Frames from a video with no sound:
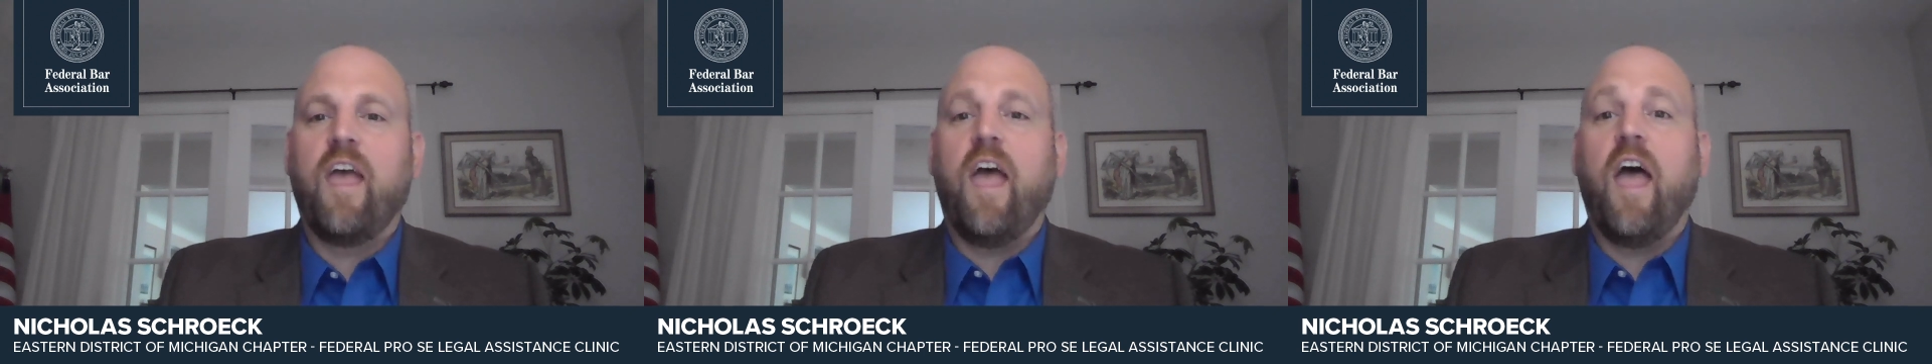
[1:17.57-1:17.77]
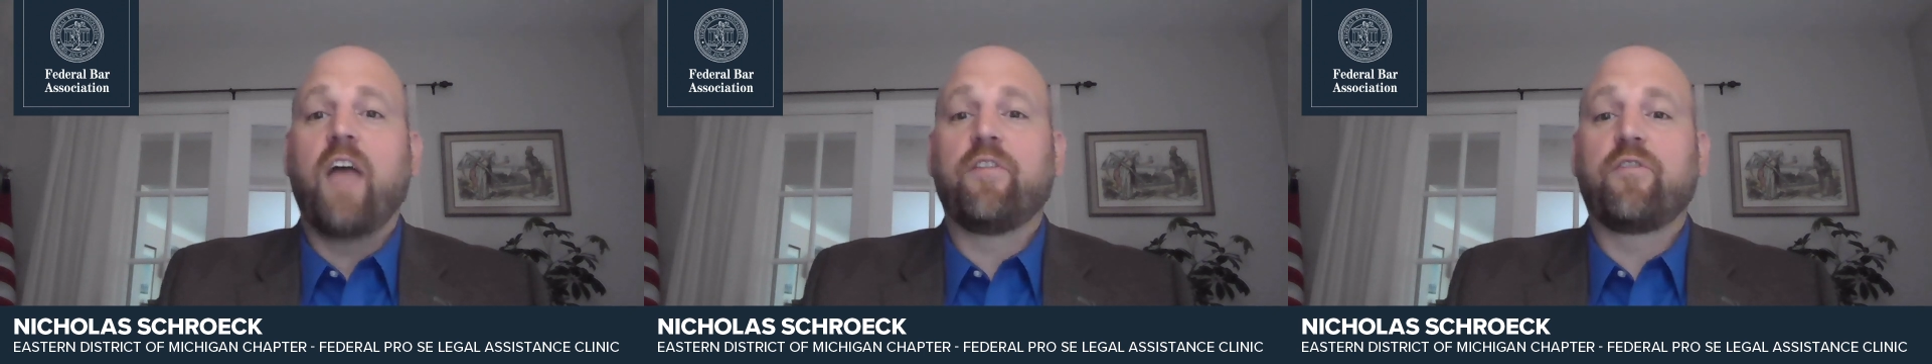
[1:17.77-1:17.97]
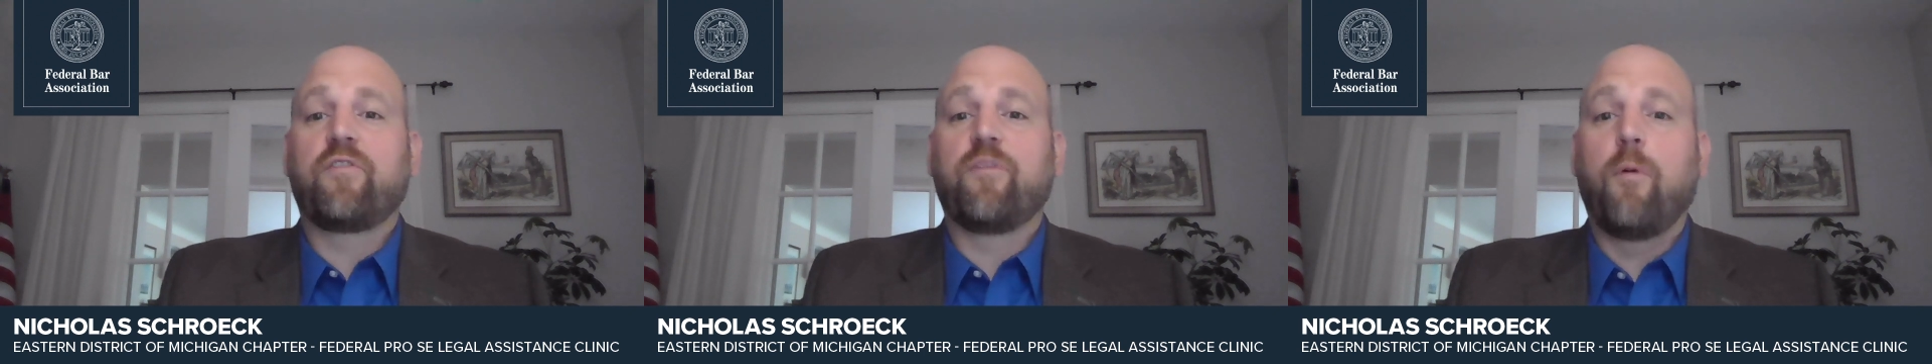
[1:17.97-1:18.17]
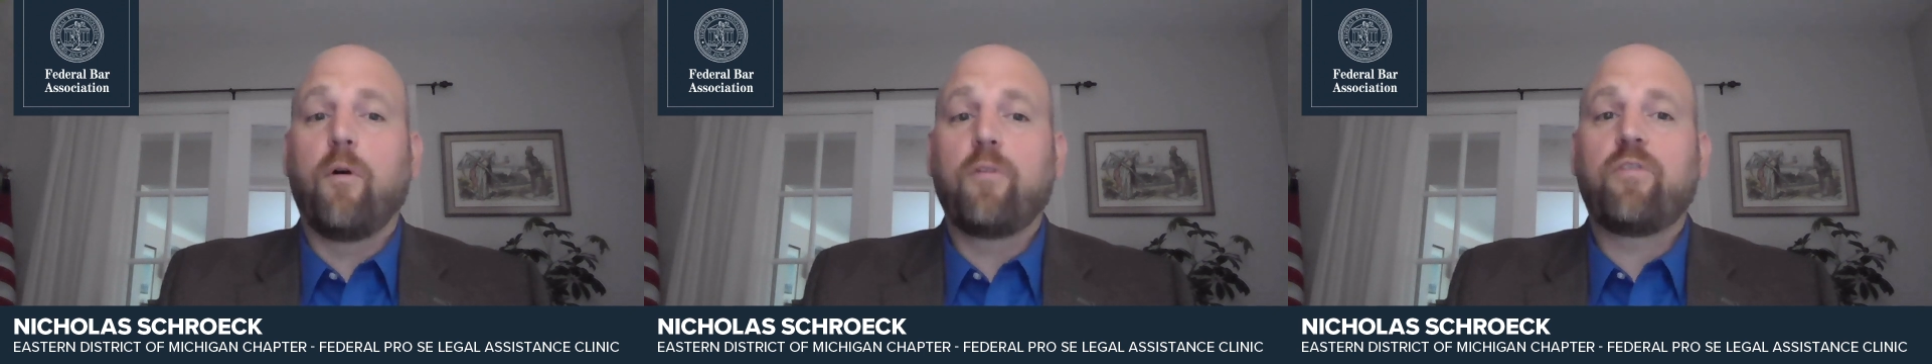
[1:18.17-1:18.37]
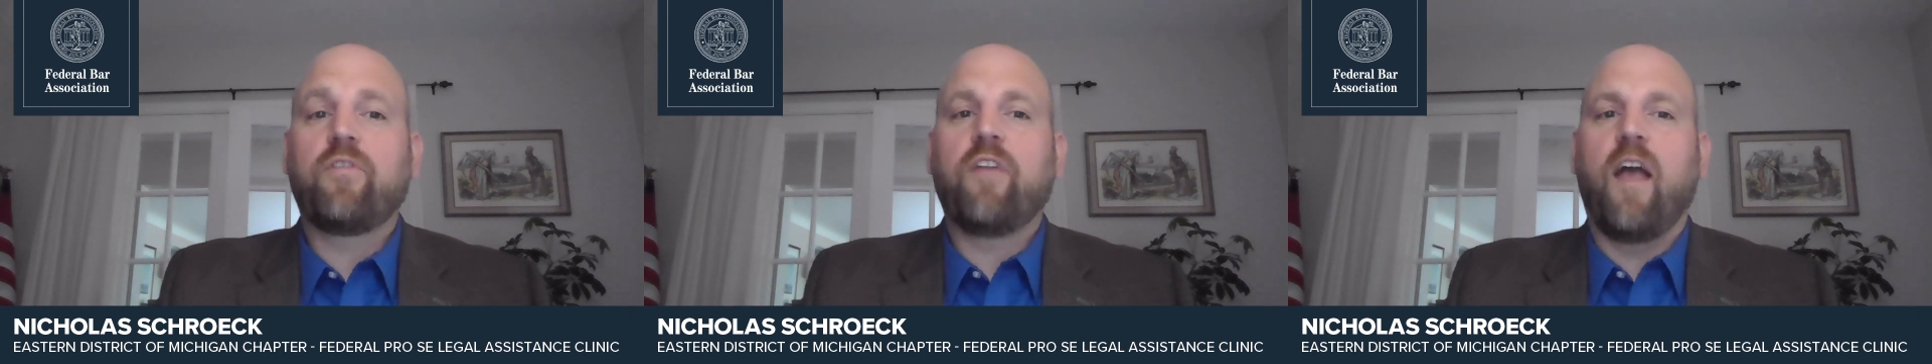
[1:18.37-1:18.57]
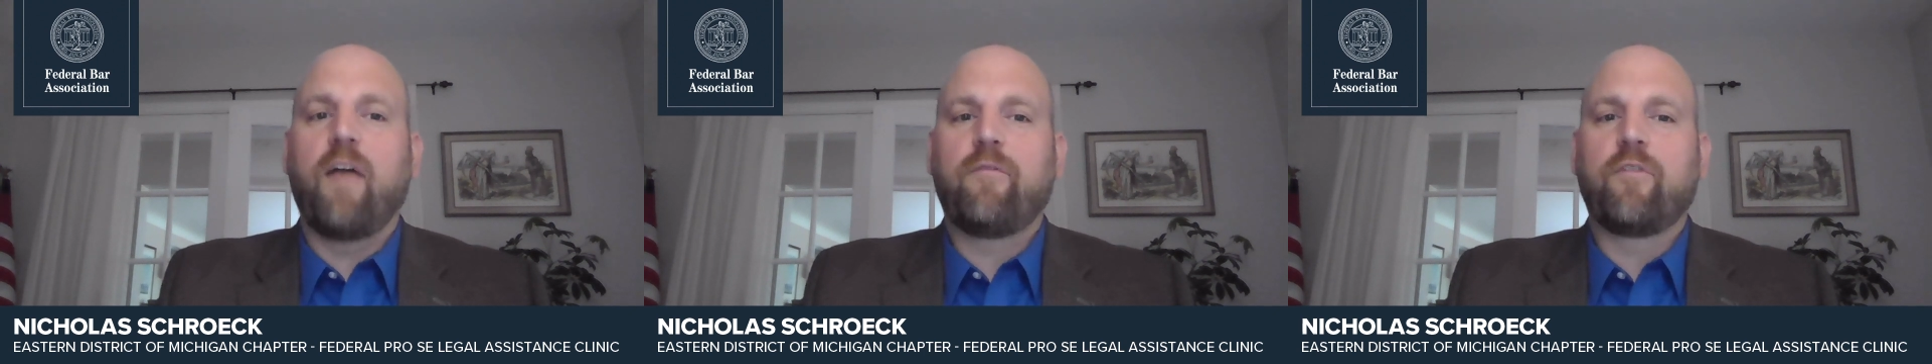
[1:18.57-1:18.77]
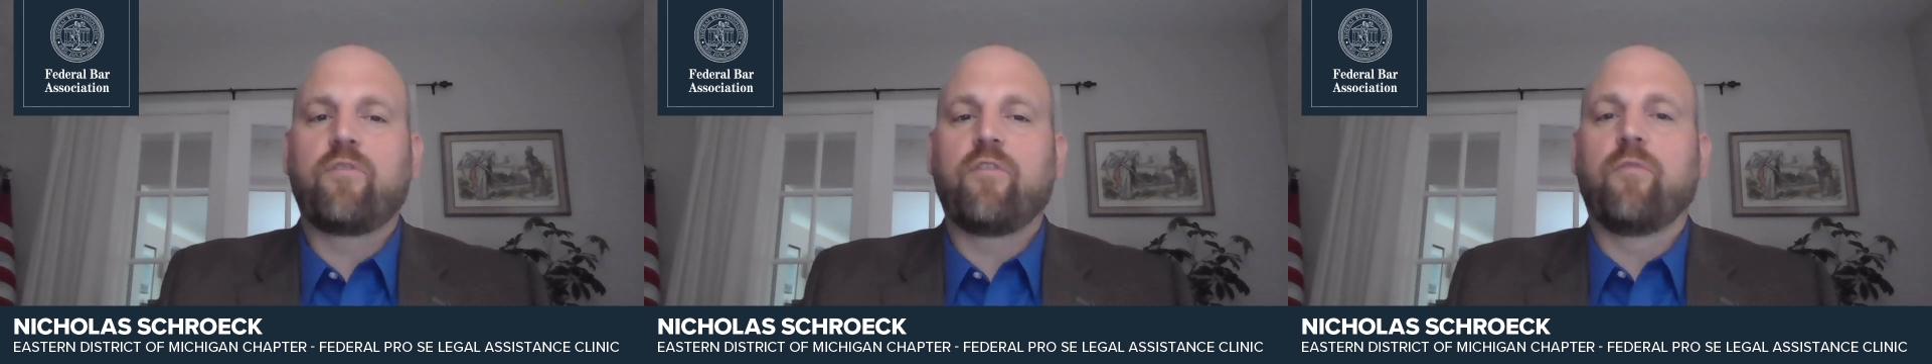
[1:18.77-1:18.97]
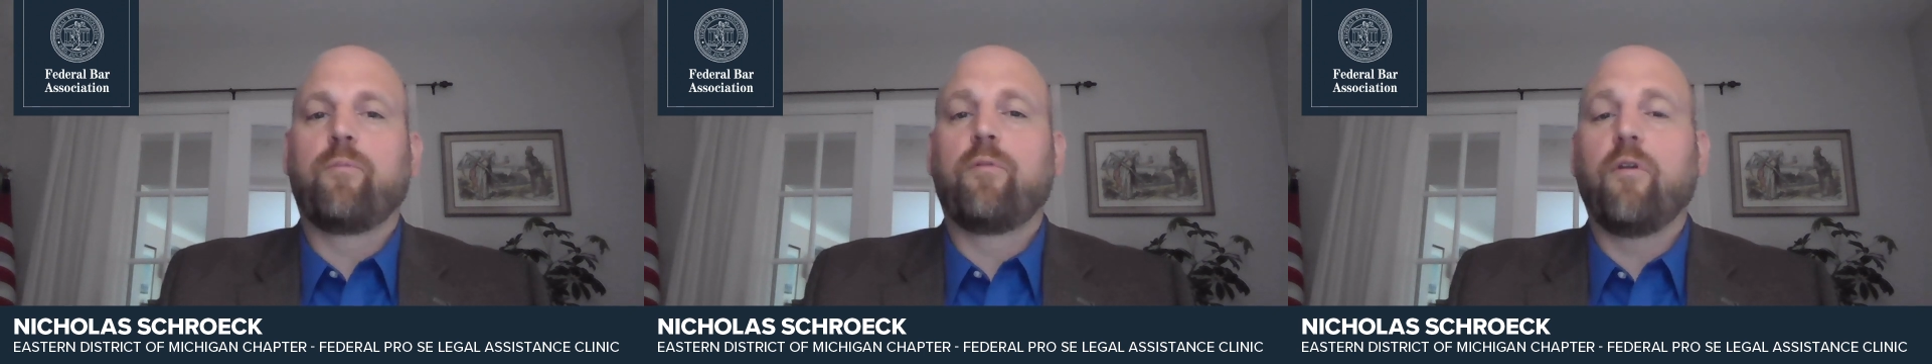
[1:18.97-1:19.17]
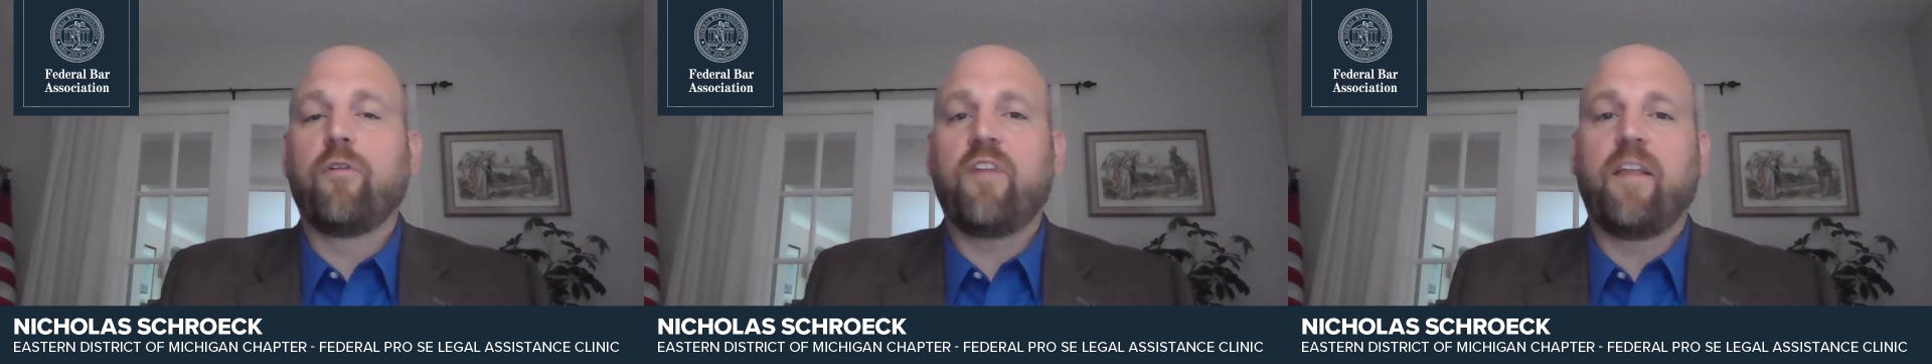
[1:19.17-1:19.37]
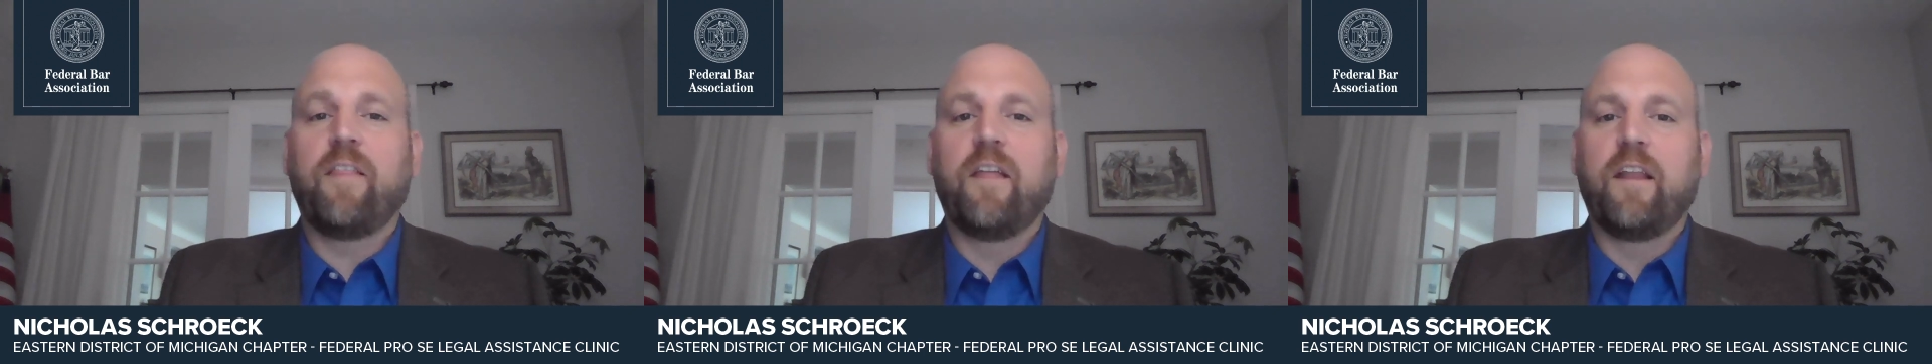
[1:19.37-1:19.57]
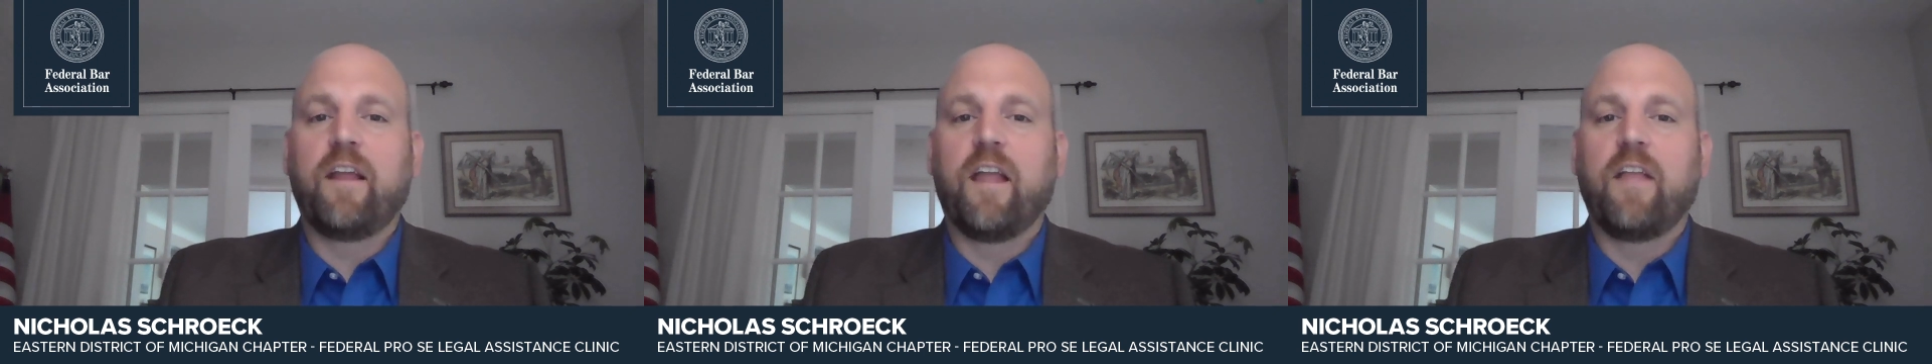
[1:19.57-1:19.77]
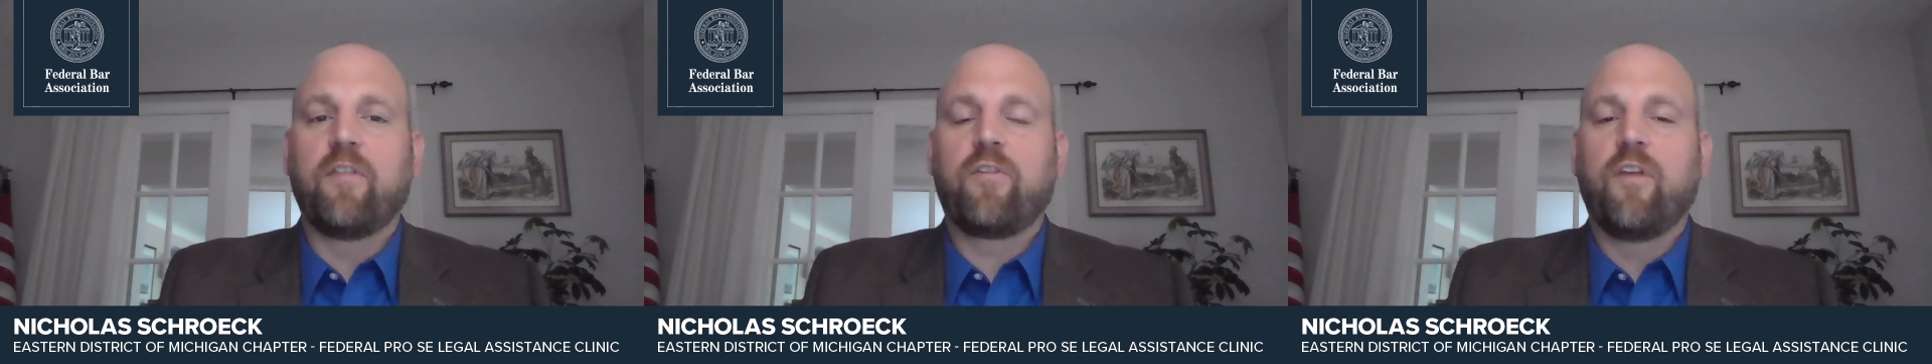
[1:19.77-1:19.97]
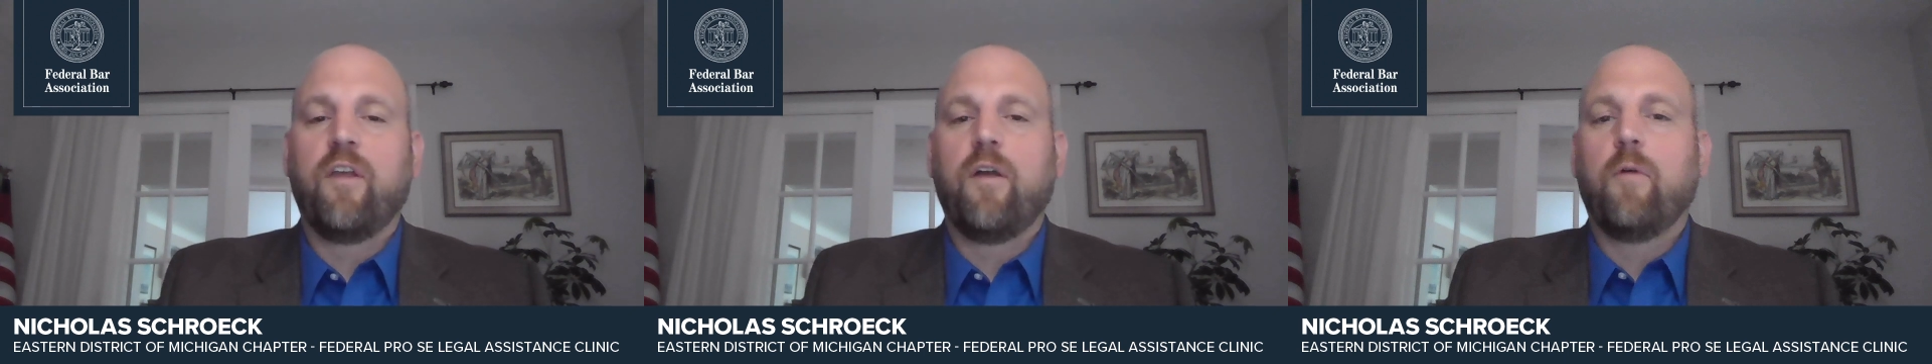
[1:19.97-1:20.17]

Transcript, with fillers: as it supports the efforts of pro se litigants